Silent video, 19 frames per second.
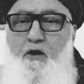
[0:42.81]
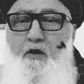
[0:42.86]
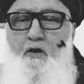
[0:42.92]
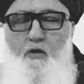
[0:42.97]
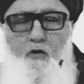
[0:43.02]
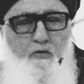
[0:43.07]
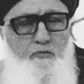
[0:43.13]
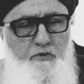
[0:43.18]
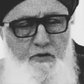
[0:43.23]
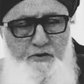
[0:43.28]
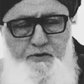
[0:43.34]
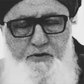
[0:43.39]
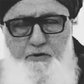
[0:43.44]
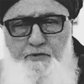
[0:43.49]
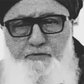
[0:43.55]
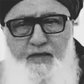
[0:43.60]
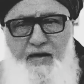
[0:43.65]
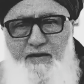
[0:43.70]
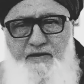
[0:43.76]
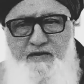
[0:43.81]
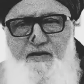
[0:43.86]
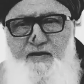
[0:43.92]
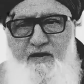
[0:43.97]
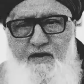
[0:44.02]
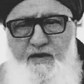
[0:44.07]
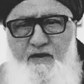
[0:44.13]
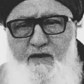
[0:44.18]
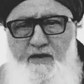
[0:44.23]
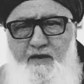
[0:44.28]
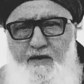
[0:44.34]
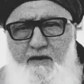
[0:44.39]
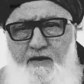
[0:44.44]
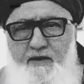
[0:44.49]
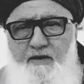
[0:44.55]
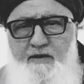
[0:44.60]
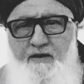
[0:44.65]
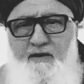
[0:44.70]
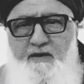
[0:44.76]
Only through that key
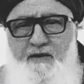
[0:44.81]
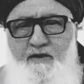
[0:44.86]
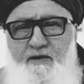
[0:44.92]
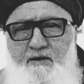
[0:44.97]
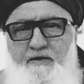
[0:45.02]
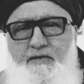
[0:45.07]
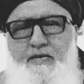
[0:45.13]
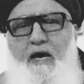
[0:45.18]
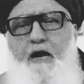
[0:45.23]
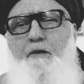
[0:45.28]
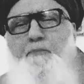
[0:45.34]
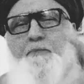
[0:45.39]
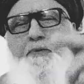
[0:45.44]
now